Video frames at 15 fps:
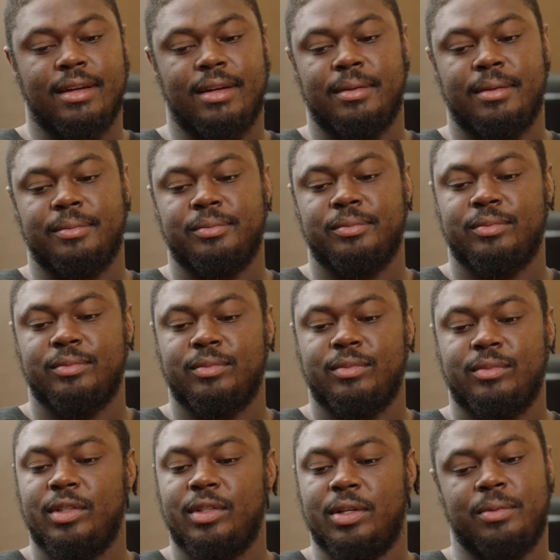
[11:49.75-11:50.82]
um,
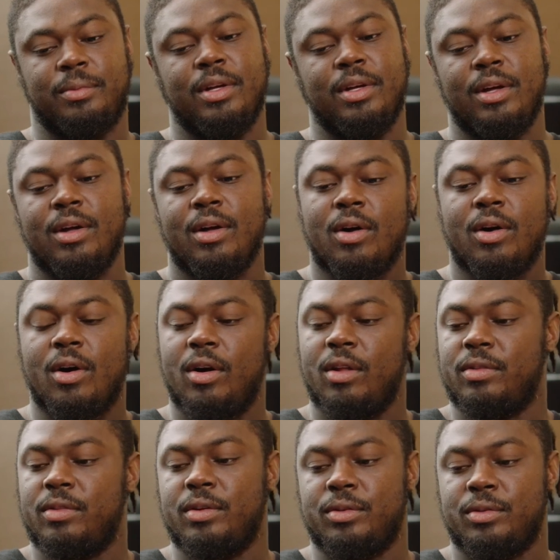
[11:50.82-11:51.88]
you know,
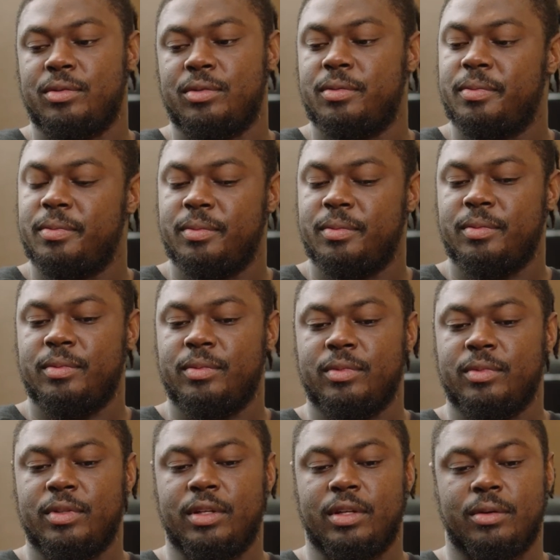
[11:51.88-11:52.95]
all of those,
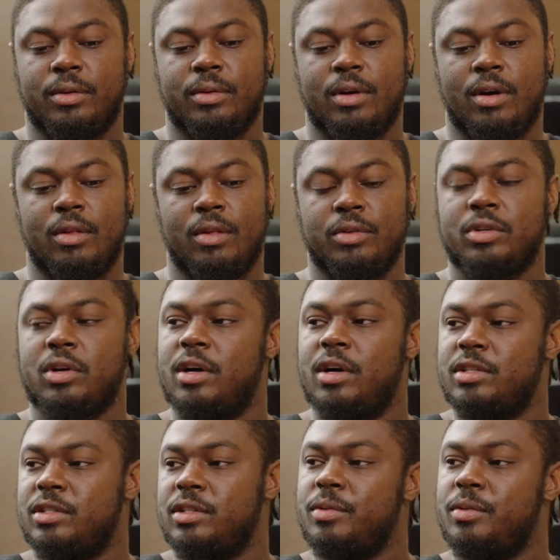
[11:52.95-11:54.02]
you know, all those
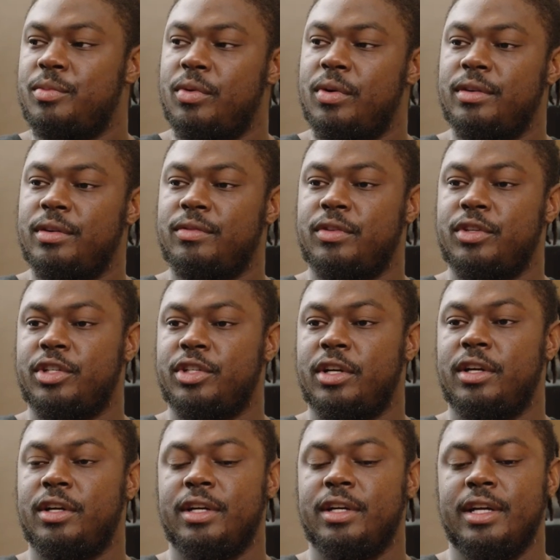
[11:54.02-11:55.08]
causes are important for
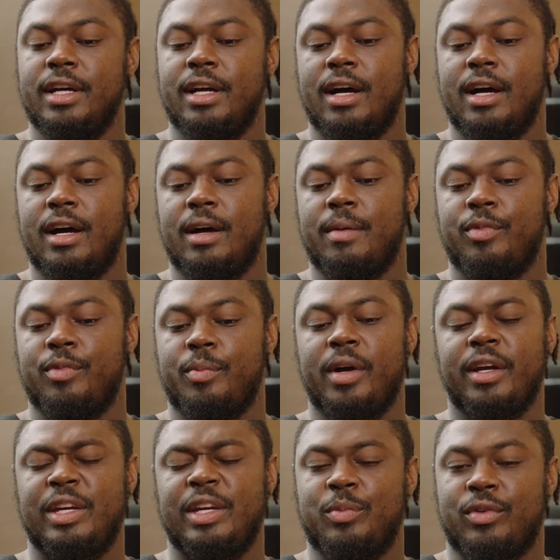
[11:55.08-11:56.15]
sure. Um, the
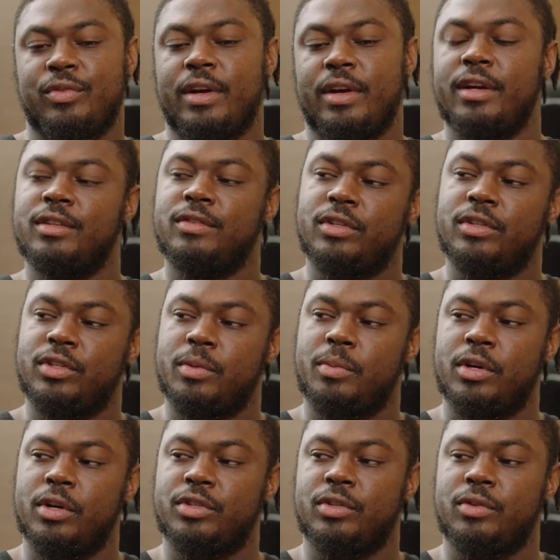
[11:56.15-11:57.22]
My Chemo Ferry is for
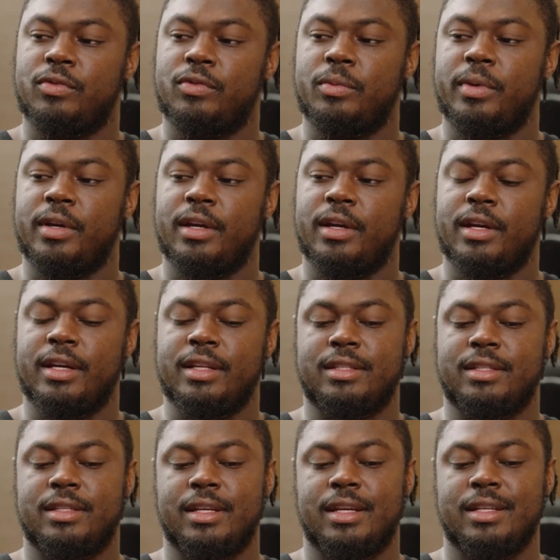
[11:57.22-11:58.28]
sure personal for me.
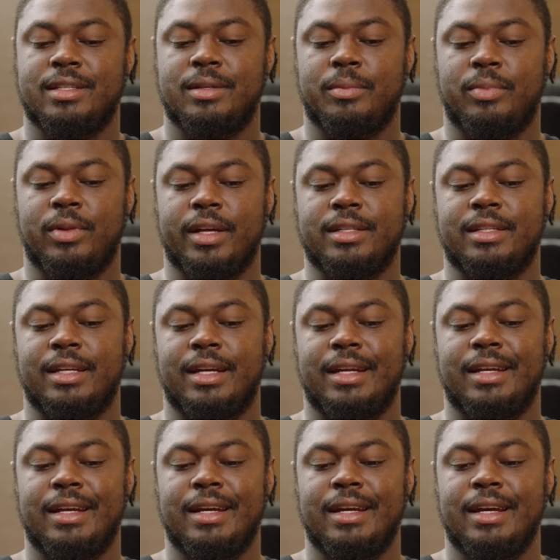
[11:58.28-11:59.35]
It's it's in a place
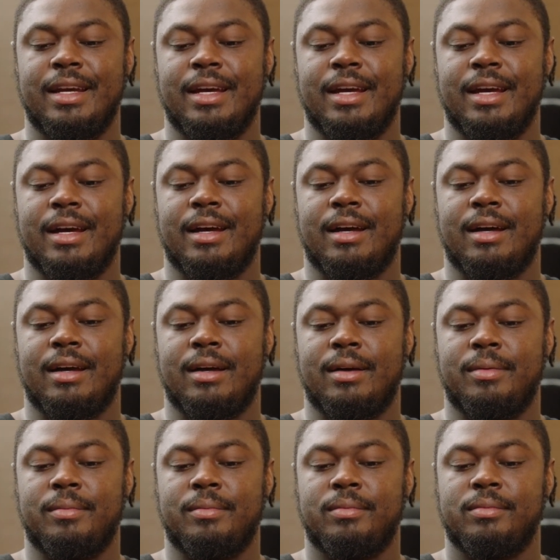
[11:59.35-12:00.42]
that.
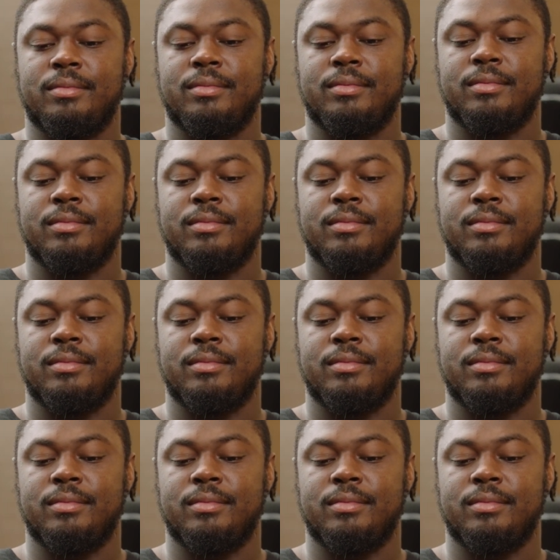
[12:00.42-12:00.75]
Um,